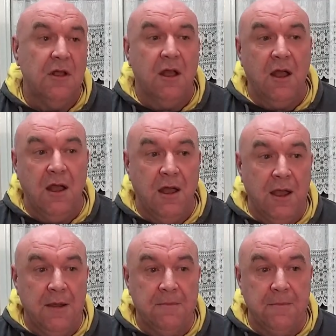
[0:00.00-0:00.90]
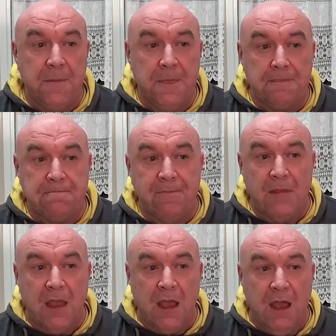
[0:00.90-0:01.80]

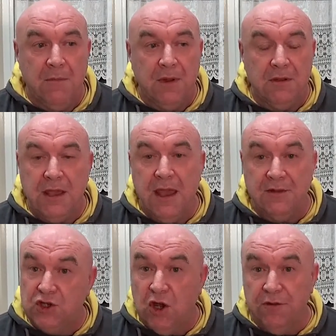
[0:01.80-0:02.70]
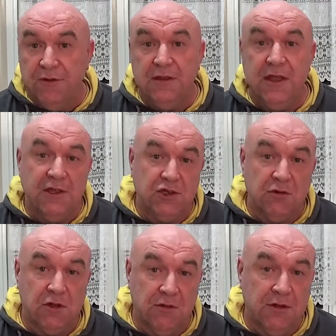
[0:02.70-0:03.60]
But yeah, and John's in there,
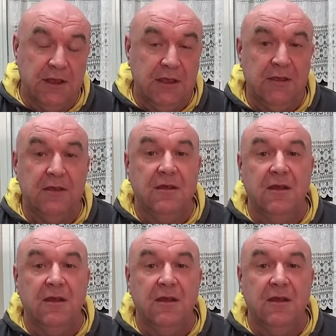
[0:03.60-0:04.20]
John Connolly,